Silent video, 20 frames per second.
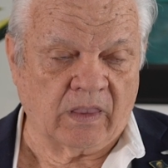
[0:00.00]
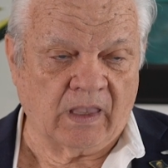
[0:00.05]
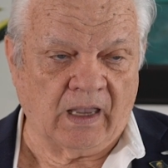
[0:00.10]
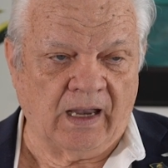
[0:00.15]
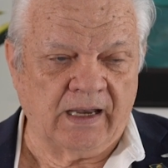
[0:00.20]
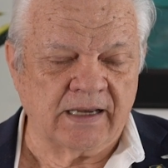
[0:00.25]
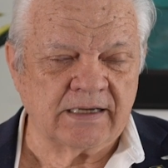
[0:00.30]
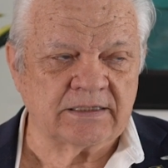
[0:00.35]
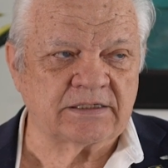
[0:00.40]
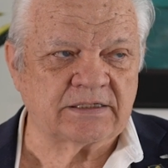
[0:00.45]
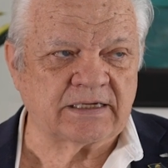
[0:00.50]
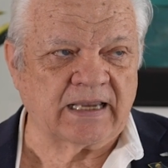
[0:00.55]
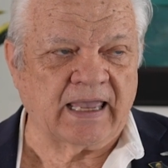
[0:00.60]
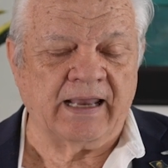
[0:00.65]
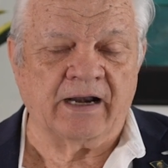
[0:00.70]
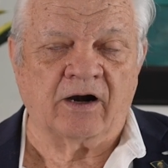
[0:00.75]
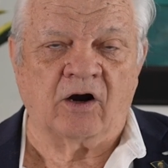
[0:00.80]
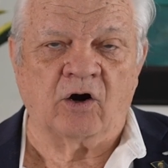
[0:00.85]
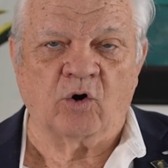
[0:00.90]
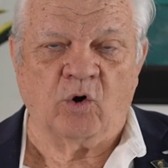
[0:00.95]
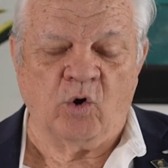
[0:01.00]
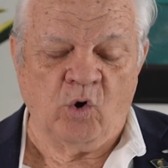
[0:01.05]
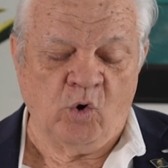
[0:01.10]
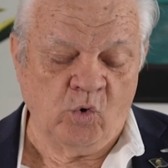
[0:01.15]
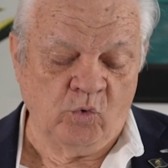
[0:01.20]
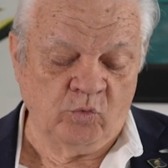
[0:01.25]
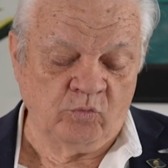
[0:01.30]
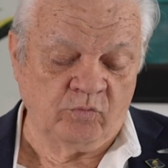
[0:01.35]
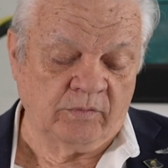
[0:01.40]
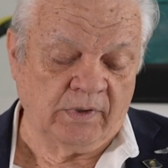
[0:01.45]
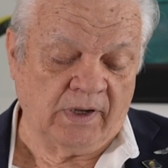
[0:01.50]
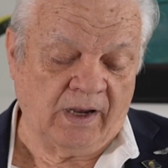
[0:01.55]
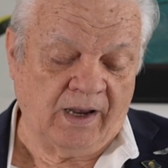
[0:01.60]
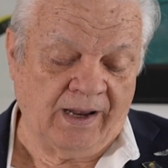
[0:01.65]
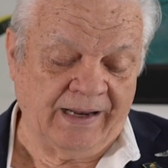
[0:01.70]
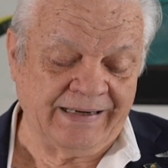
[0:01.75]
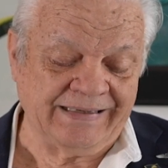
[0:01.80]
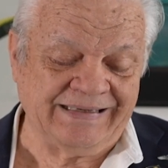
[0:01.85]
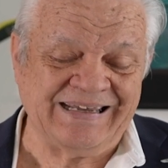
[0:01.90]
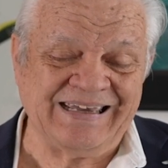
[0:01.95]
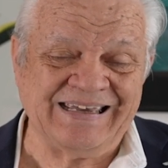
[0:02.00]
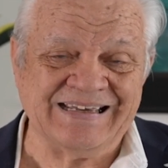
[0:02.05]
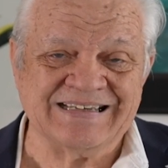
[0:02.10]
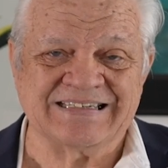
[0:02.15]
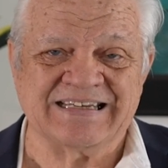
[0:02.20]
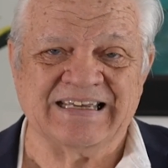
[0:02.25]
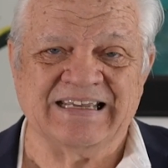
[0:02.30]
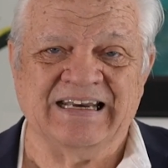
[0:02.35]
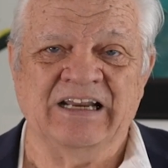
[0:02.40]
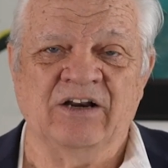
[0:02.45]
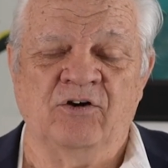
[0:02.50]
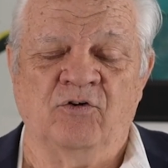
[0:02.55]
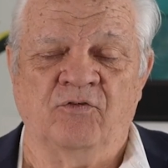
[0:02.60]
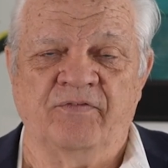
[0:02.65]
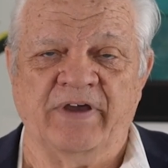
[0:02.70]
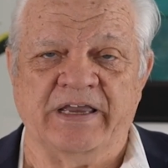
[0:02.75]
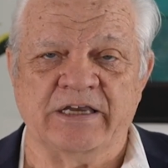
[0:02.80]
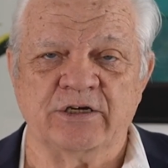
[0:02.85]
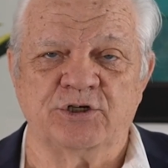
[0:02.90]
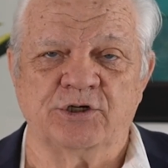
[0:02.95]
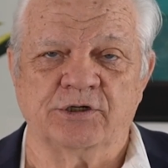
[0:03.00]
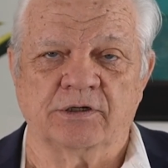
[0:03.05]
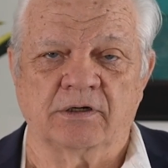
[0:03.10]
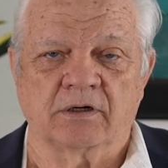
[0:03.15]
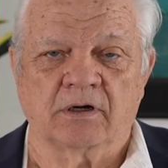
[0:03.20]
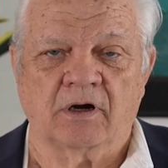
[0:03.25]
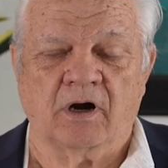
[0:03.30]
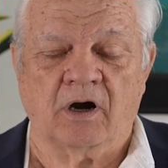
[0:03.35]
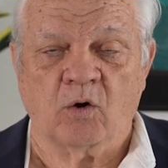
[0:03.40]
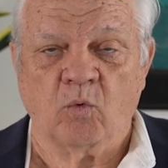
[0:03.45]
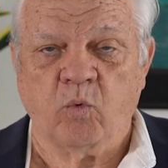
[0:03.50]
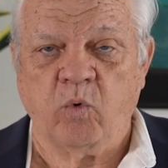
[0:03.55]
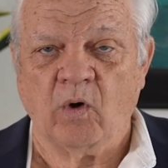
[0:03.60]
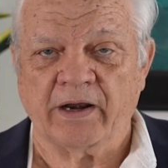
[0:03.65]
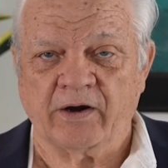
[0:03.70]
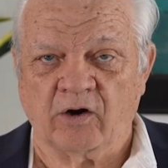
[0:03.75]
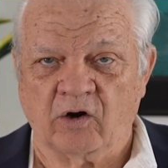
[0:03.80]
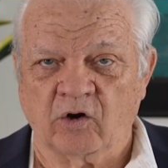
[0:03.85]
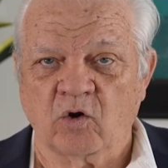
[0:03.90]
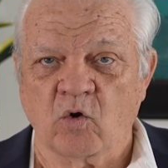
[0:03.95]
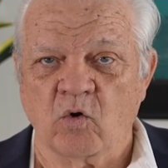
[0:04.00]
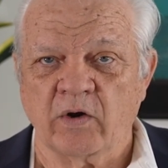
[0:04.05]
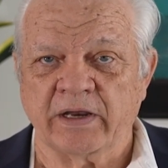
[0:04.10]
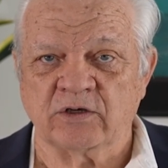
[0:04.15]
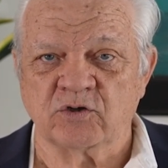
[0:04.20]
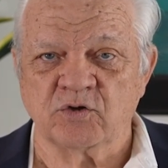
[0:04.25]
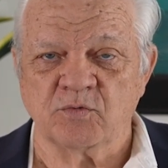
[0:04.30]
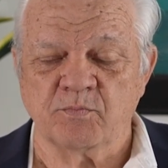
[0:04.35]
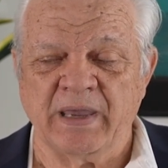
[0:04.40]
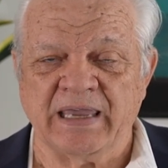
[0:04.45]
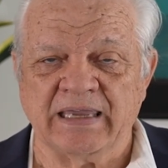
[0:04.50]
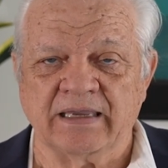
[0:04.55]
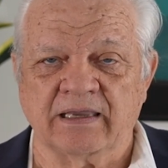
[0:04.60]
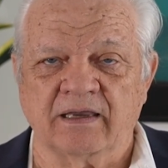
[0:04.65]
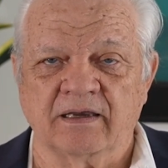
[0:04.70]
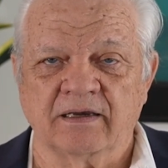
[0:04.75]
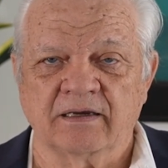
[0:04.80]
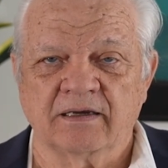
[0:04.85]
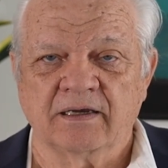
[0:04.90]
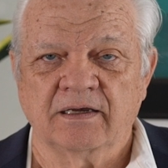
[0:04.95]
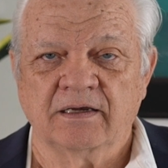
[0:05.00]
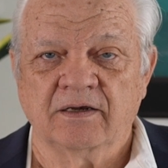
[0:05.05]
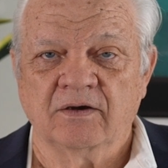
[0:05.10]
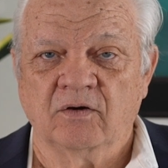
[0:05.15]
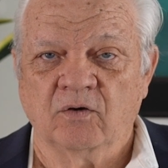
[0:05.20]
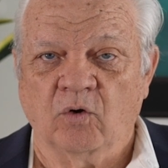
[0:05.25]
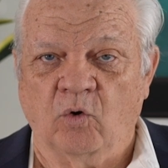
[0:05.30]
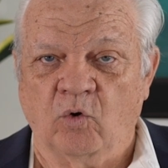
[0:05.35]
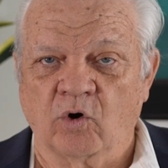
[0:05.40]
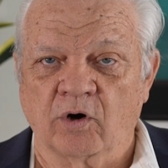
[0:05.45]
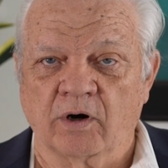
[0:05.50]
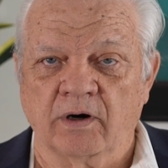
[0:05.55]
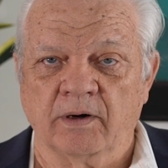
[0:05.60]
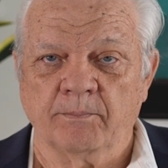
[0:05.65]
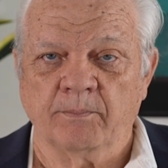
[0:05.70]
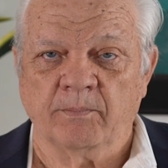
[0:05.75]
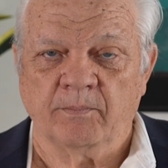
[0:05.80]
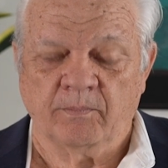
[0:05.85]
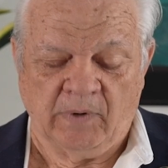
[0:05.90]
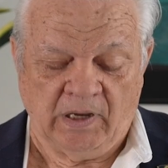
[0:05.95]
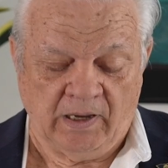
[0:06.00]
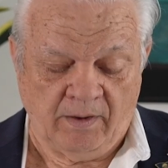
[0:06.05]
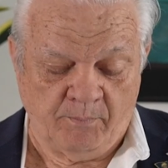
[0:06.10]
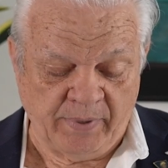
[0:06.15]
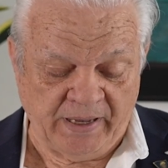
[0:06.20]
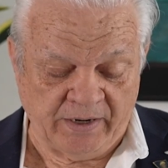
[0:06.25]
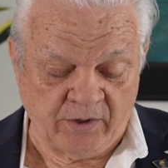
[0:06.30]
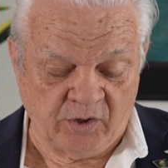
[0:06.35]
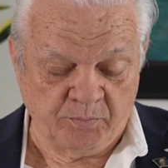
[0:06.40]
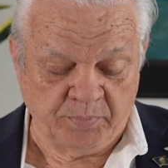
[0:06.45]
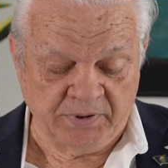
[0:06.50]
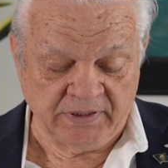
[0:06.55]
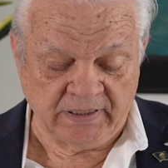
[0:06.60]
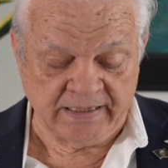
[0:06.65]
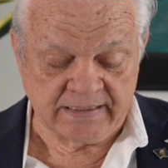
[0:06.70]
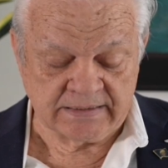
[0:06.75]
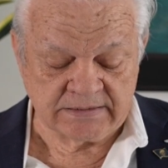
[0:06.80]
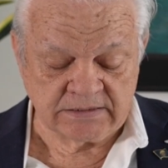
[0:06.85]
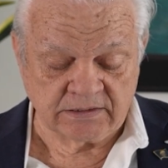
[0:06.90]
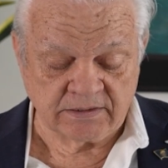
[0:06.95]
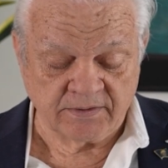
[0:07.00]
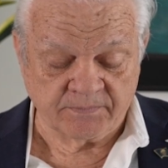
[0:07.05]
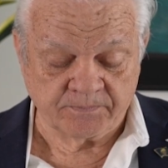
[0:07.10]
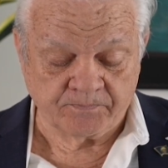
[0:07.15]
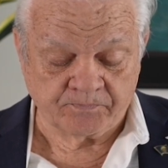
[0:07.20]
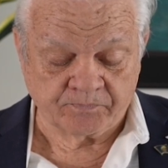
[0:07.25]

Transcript: Us and our own ideas and innovation are what are going to make Orem a better place.